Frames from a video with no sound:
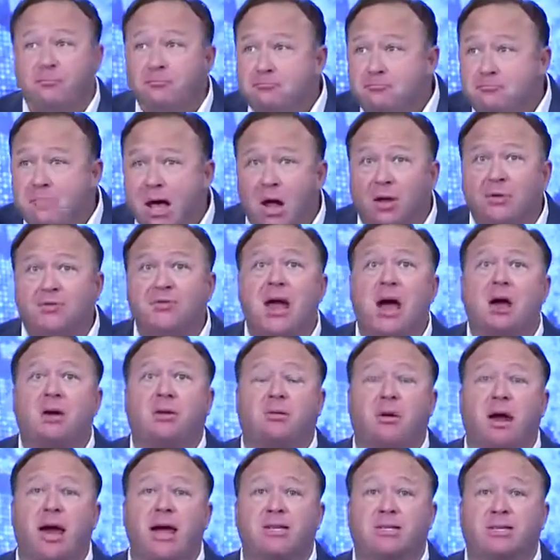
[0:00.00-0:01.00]

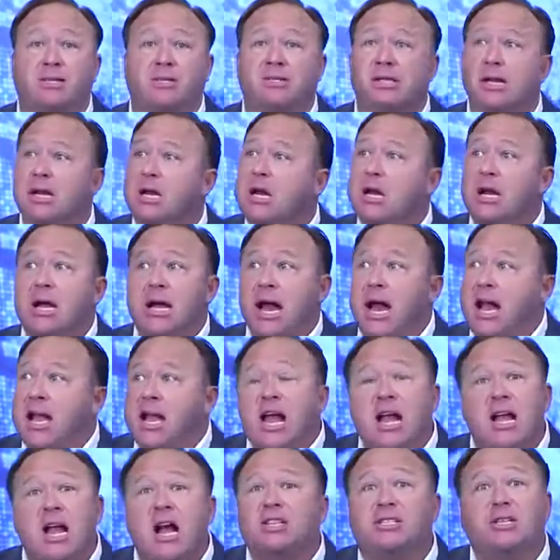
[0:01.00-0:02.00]
meltdown crisis,
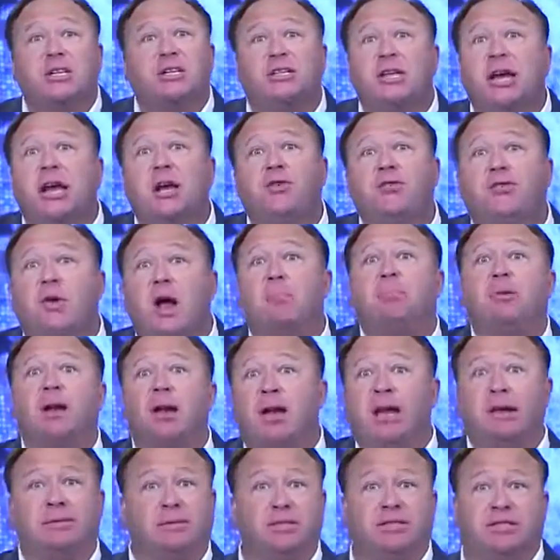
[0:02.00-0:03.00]
and he doesn't think Trump
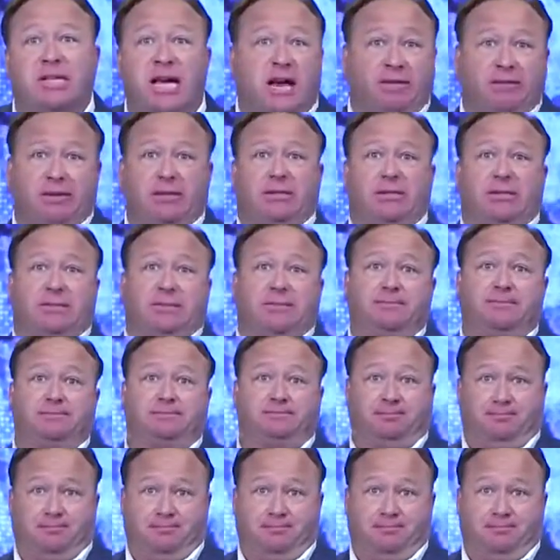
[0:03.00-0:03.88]
can even save us.